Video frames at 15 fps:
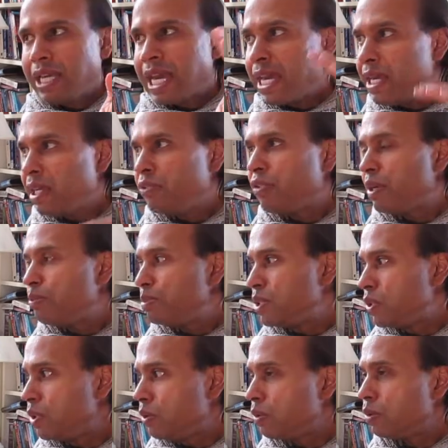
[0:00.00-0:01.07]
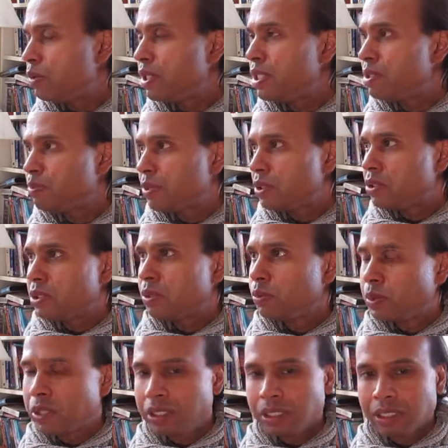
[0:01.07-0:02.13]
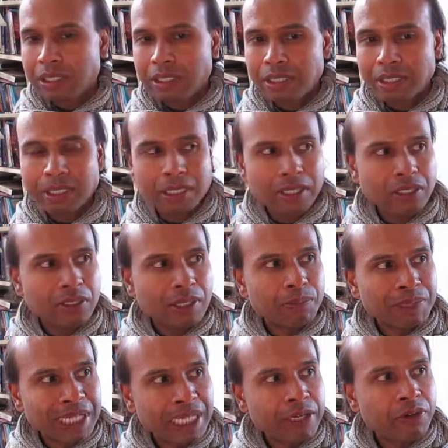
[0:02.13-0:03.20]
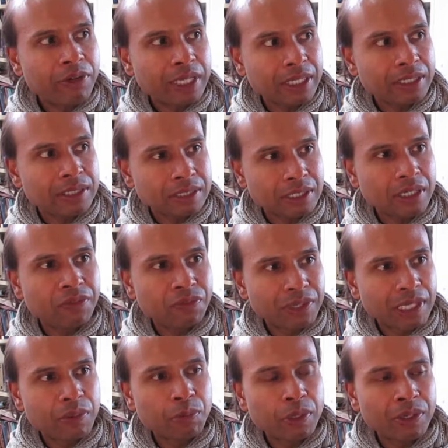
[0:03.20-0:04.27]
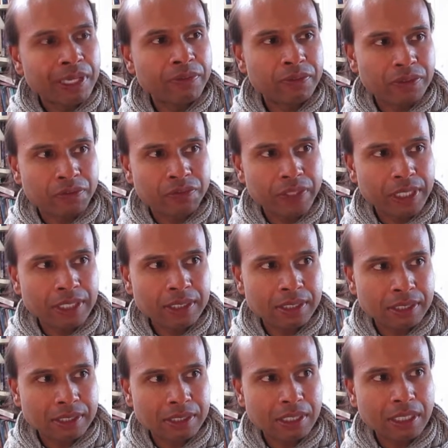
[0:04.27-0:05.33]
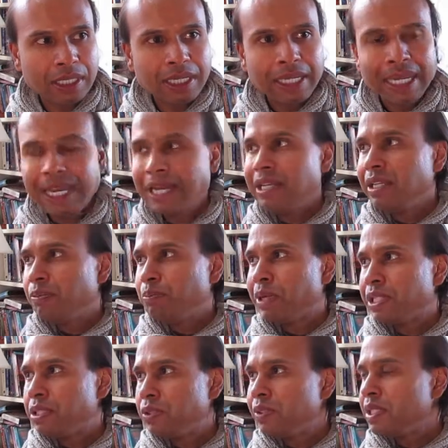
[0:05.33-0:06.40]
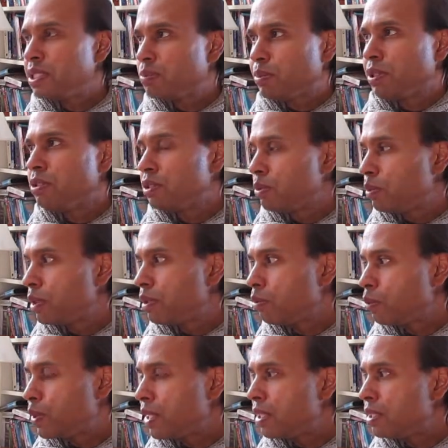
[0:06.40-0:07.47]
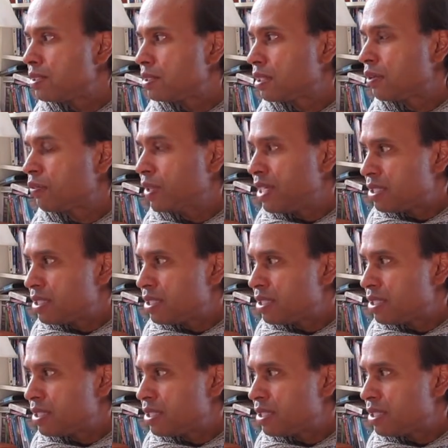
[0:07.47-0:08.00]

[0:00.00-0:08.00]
a if I'm doing all this spiritual work, you know, I'm clearing stuff that I won't have to face, and by doing this spiritual work, when the stuff